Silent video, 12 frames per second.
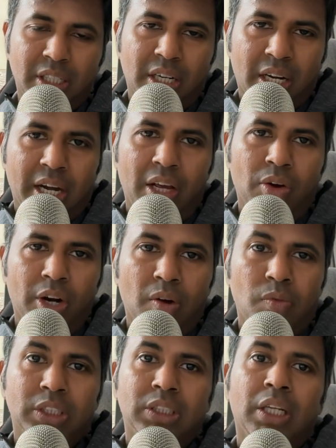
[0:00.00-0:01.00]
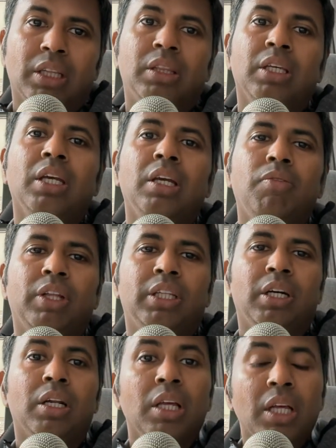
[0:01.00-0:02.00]
in trading or investing, think
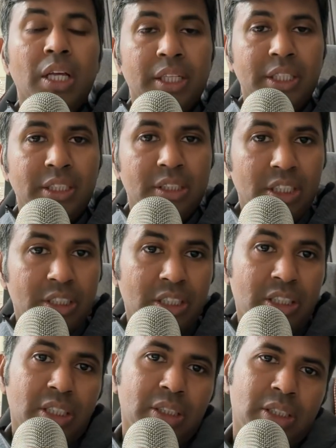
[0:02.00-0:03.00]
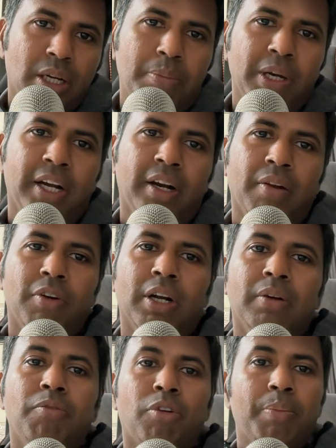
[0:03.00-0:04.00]
whether these decisions are being
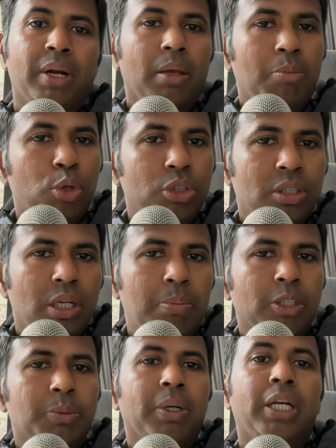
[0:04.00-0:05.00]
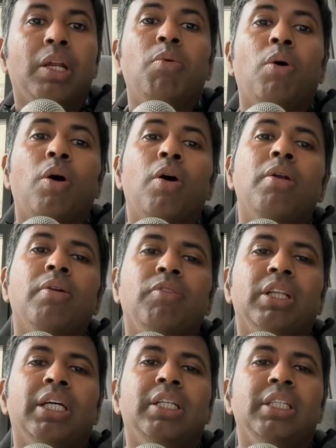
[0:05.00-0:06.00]
driven from an emotional perspective or
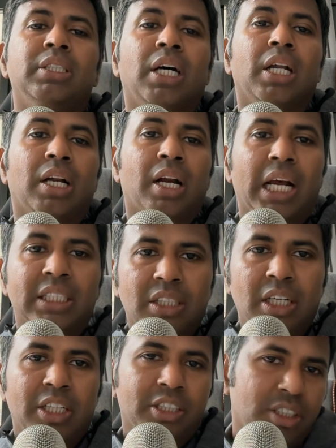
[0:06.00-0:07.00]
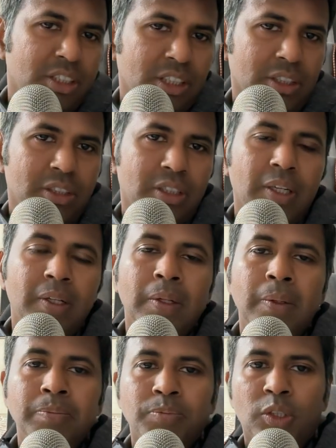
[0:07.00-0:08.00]
whether these are rational decisions.
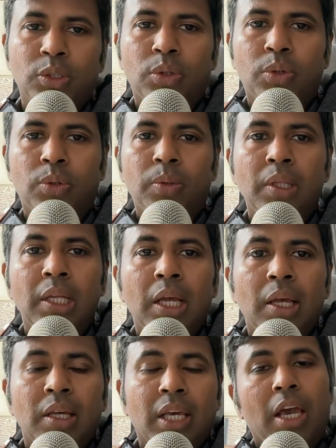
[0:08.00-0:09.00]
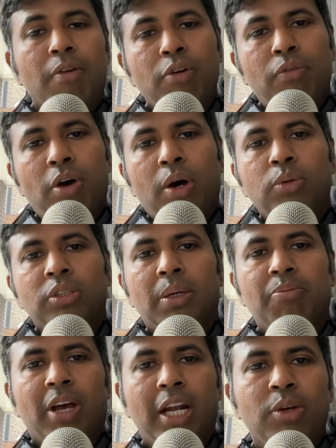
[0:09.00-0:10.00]
So yeah, if you found
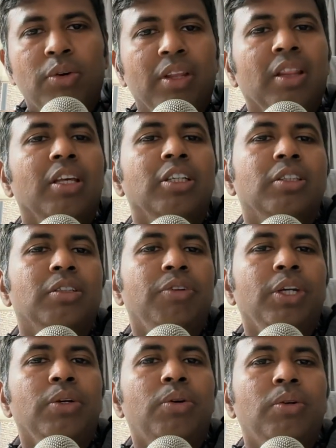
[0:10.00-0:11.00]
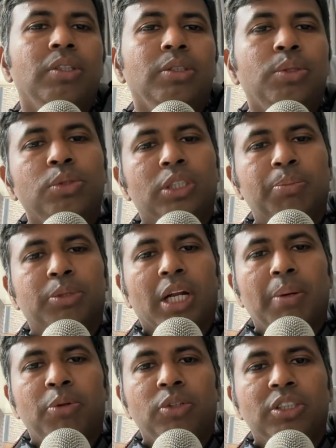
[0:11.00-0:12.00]
some value in this video, do
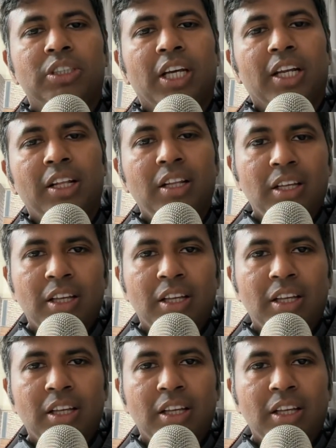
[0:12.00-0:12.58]
subscribe to this channel.